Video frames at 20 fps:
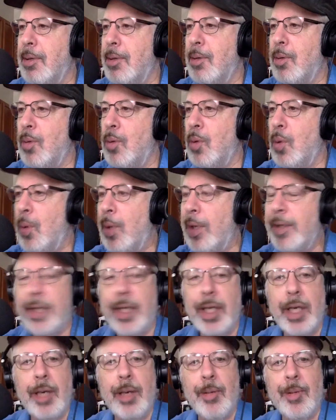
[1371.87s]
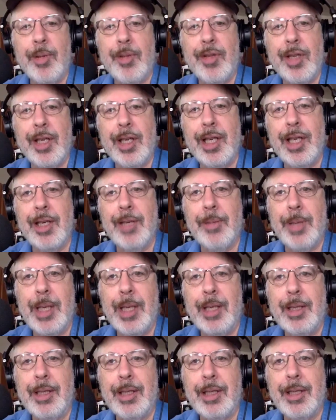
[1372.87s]
you know, one thing I was thinking
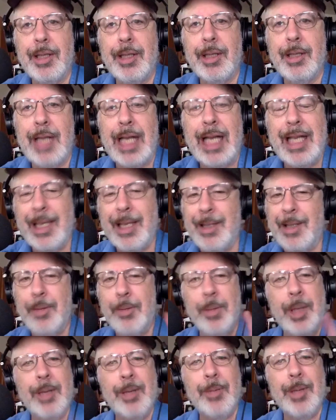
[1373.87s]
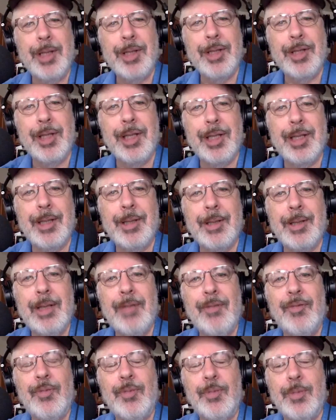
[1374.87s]
about that I, you might have mentioned it.
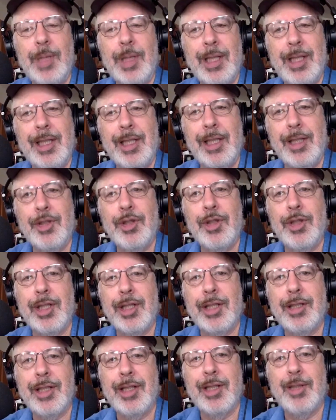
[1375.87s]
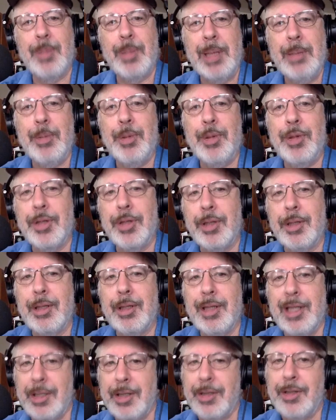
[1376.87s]
If in addition to this list, people
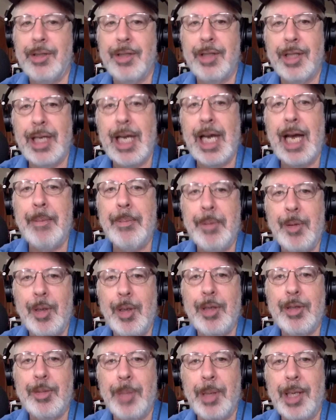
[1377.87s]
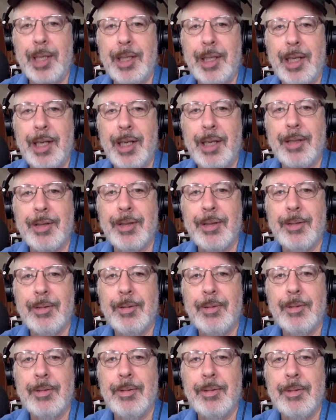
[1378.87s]
should listen to the Copywriters Podcast